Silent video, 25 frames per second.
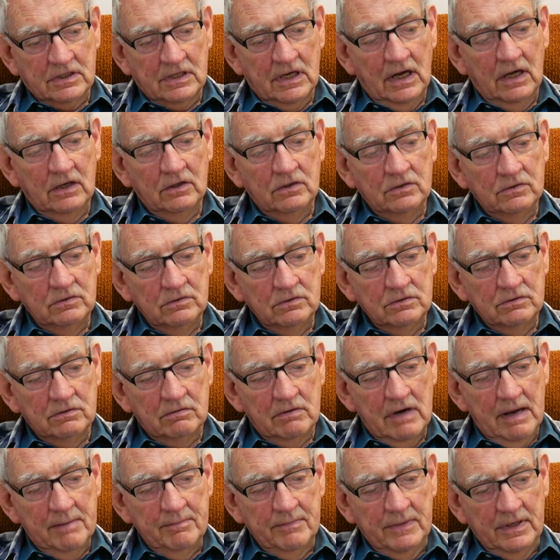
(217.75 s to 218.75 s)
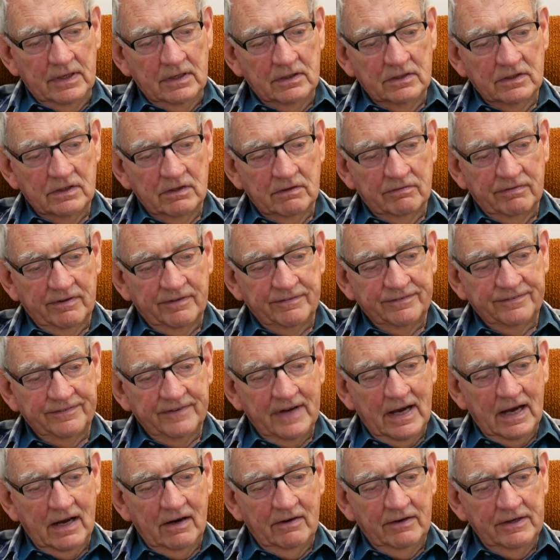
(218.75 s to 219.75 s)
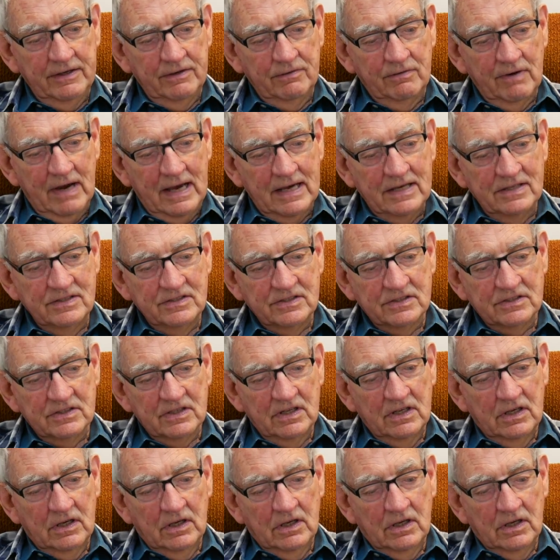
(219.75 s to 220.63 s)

cold remnant of a fiery race,